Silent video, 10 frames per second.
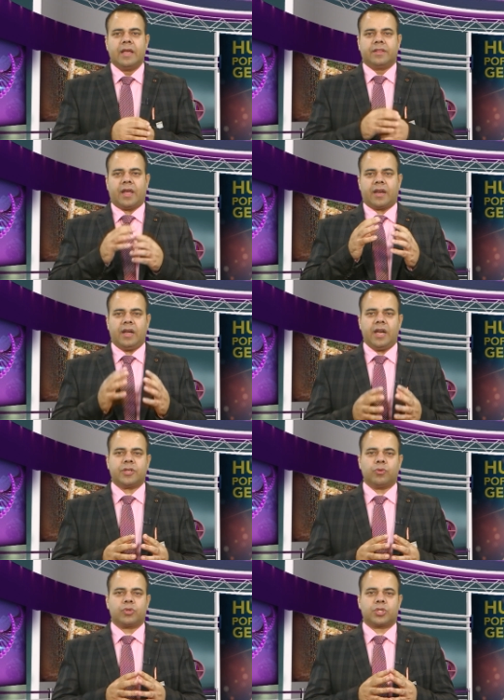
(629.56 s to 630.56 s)
The
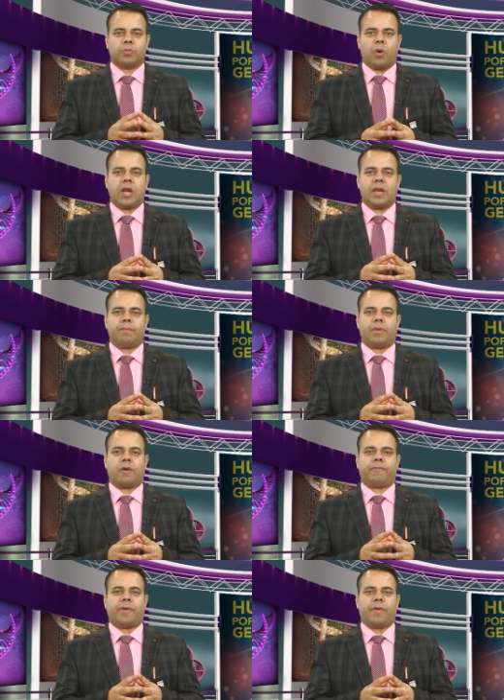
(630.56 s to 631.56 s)
relative small number
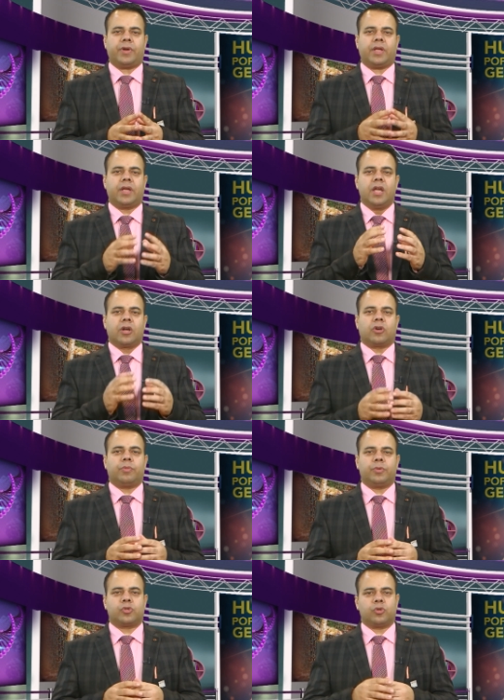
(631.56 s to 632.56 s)
of founding
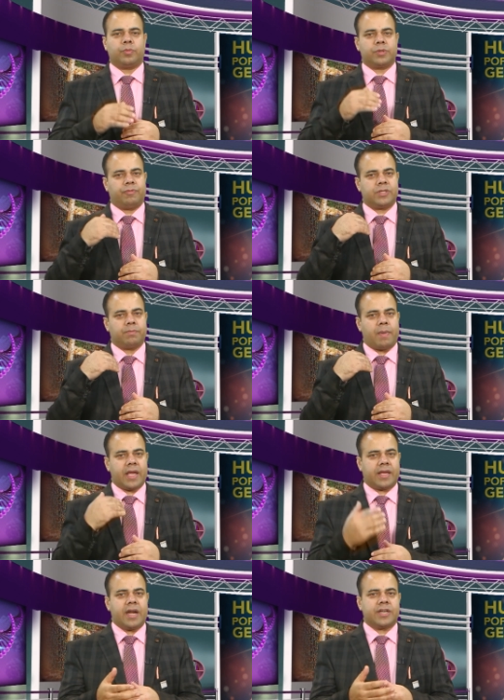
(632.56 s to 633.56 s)
chromosomes which
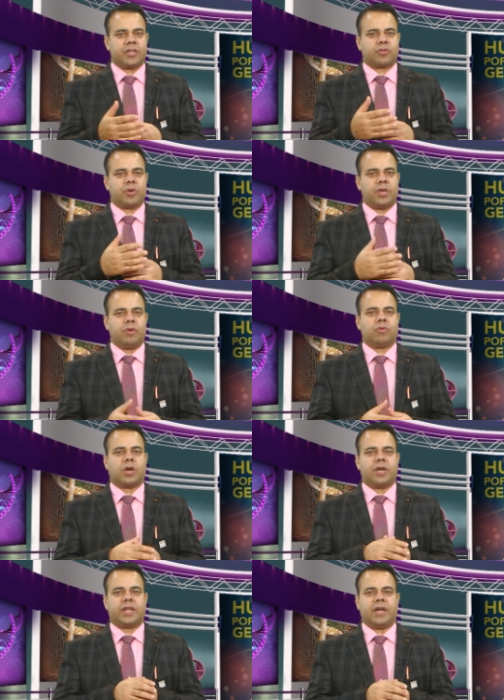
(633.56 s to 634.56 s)
migrated to new
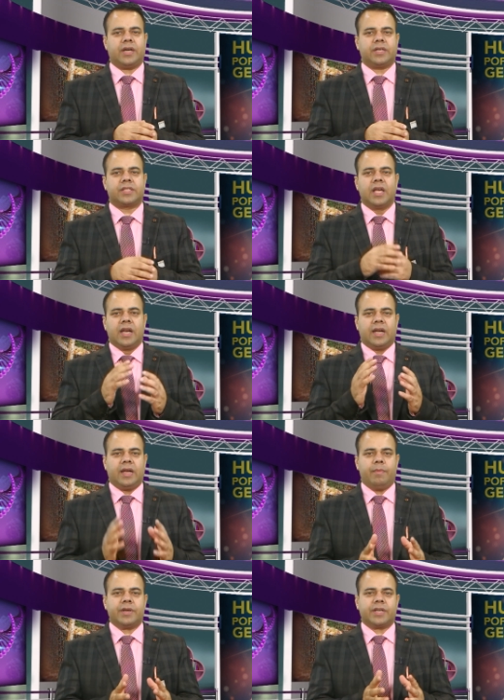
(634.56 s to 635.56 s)
continents
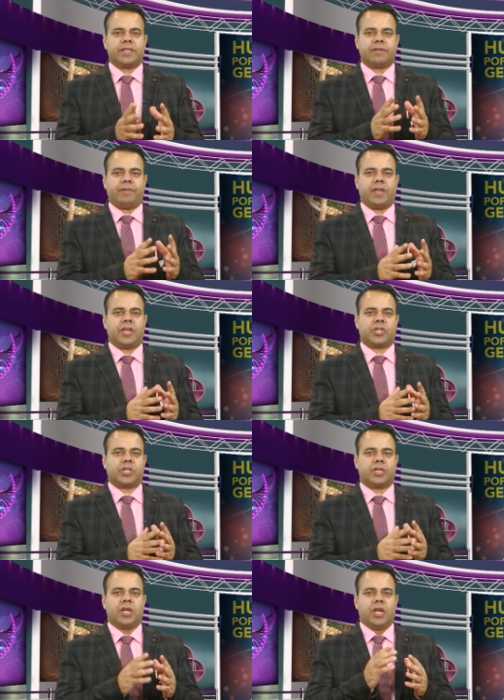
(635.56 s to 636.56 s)
limited the
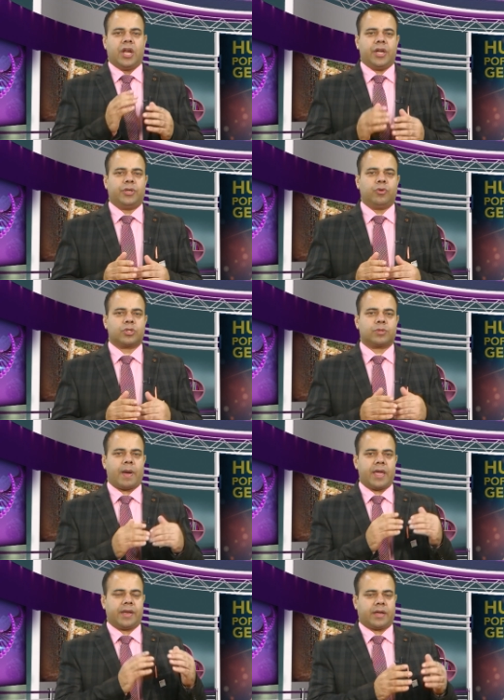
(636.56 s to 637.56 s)
variation induced
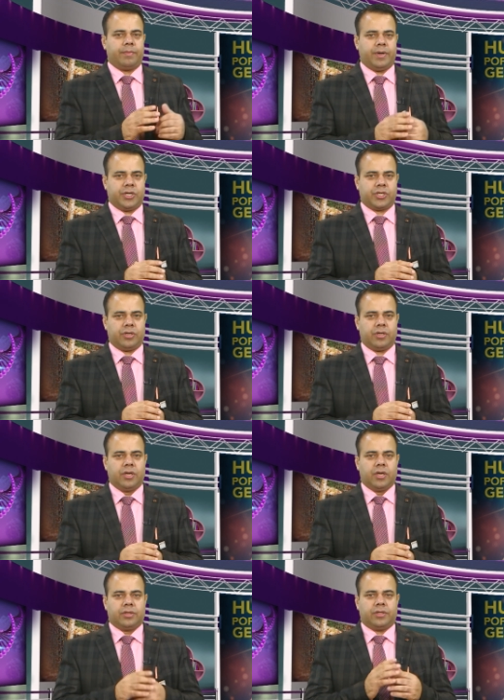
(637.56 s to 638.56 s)
by recombination.
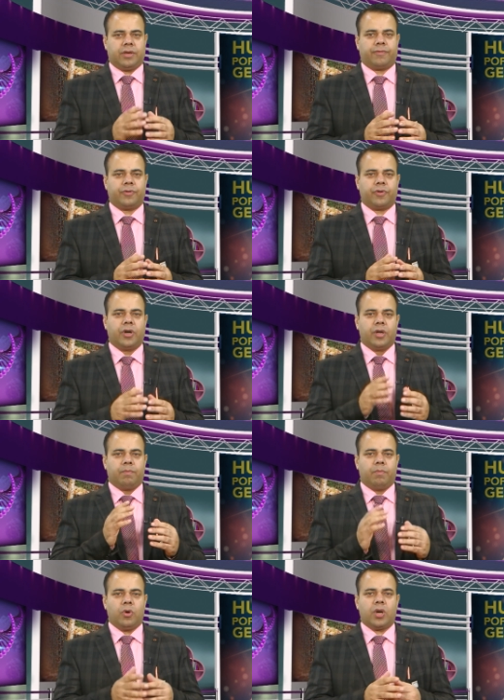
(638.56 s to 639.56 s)
Therefore,
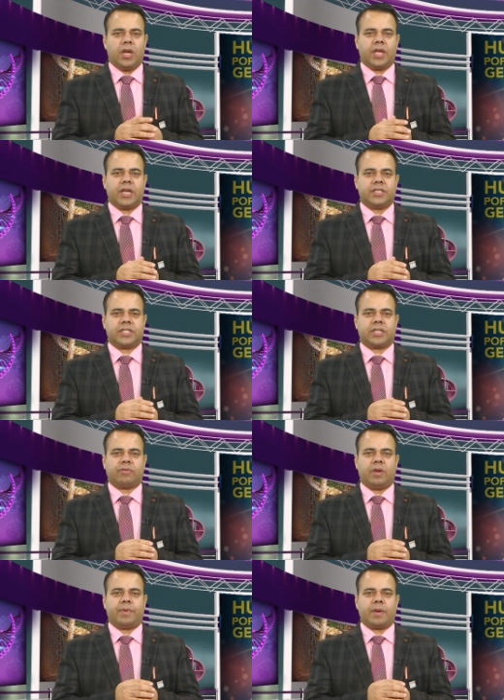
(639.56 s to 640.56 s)
more linkage
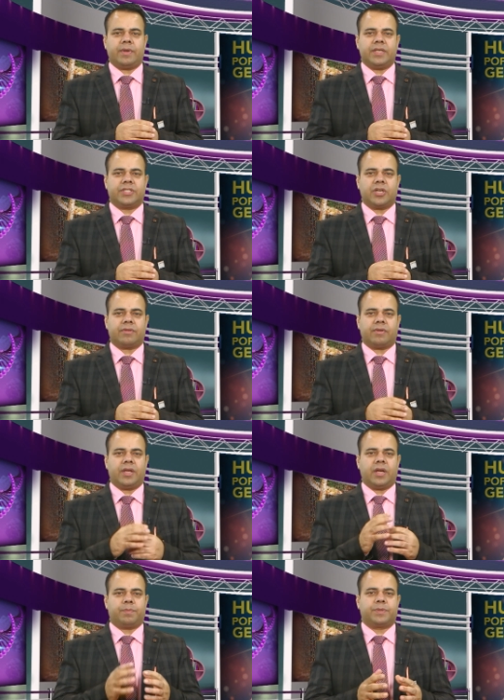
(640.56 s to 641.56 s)
disequilibrium is
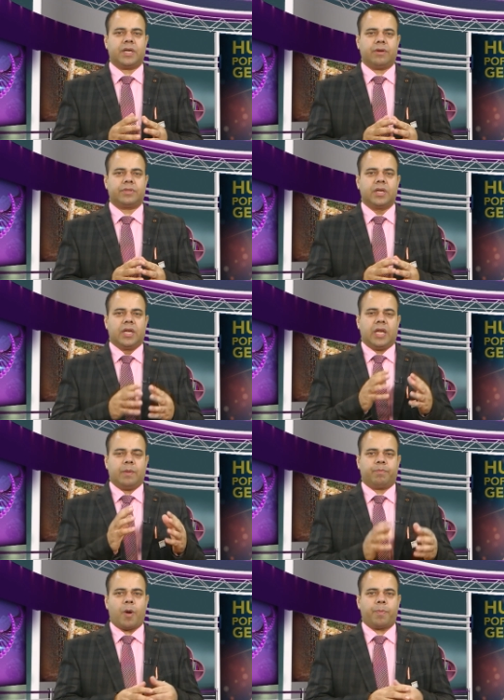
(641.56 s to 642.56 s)
generally observed
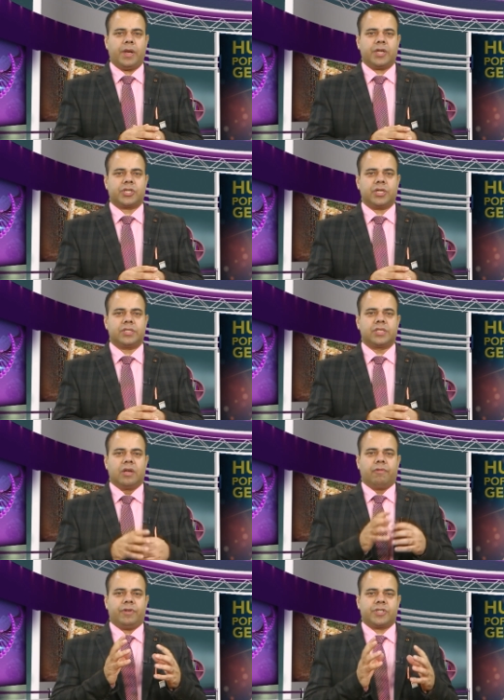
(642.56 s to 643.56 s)
in populations
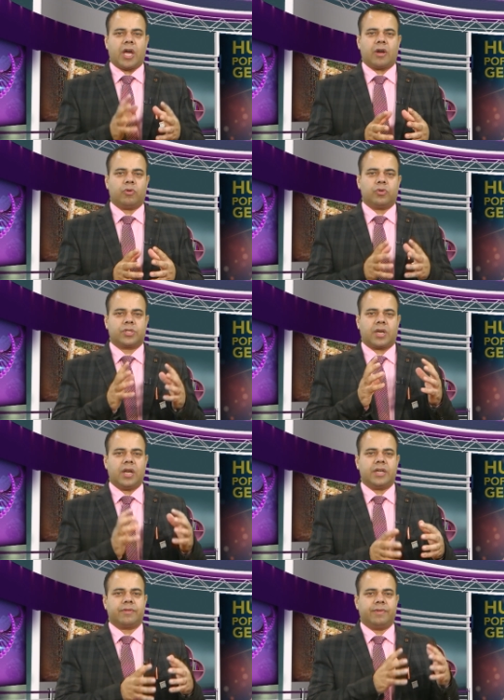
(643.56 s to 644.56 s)
which arose
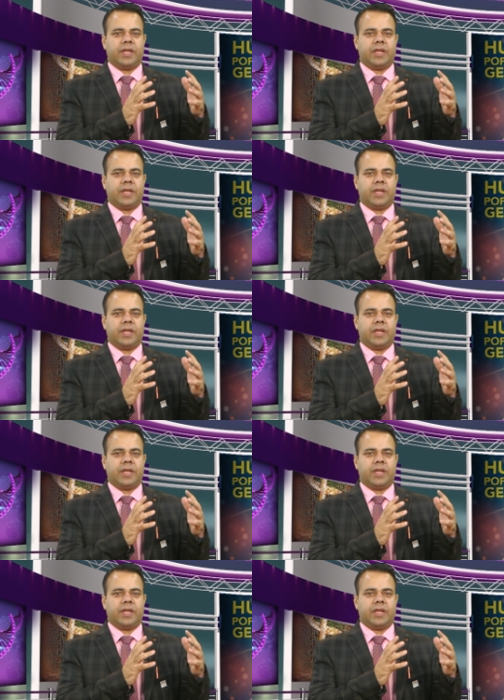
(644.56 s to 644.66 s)
relatively